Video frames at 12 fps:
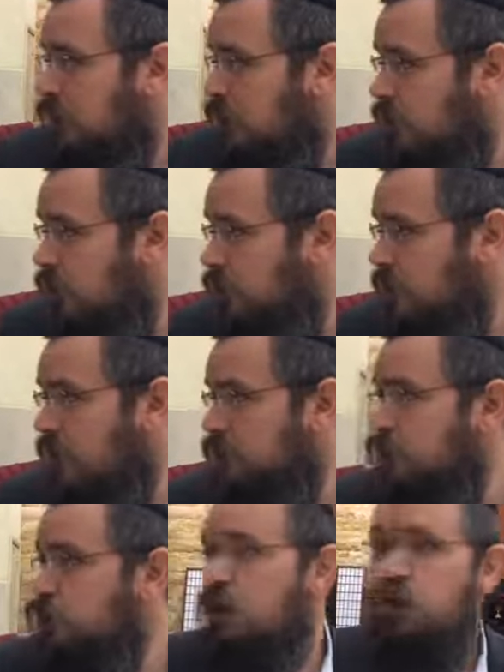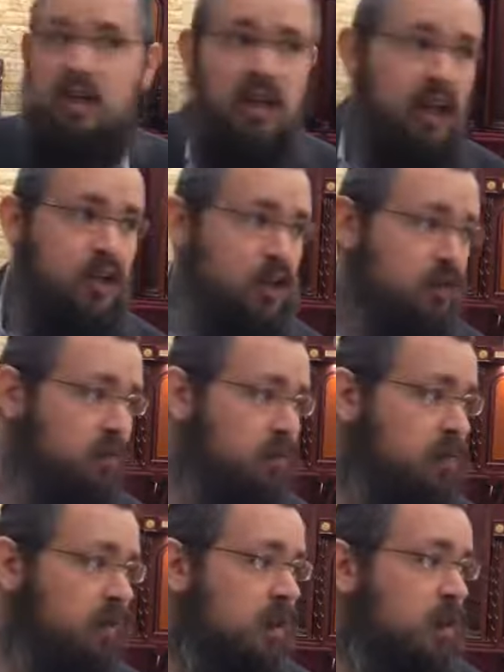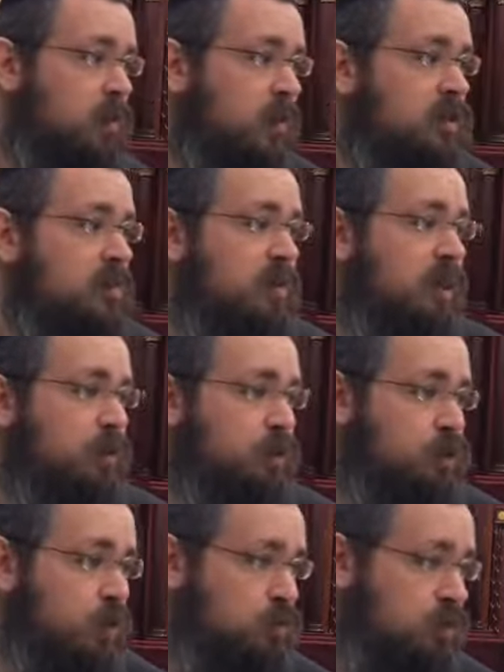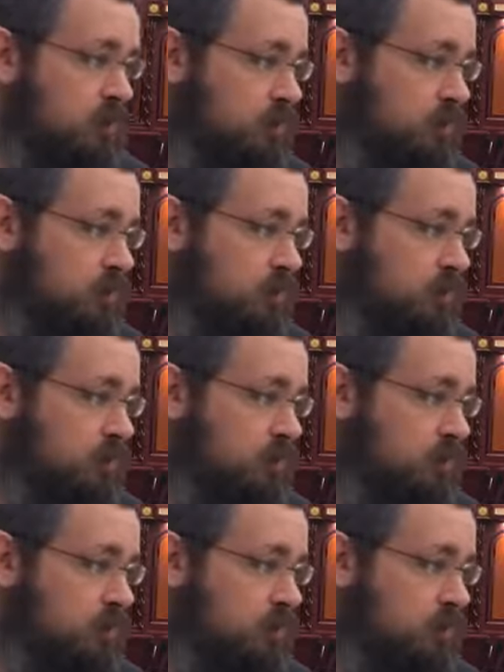That we become the chosen nation. What does it mean that we're chosen?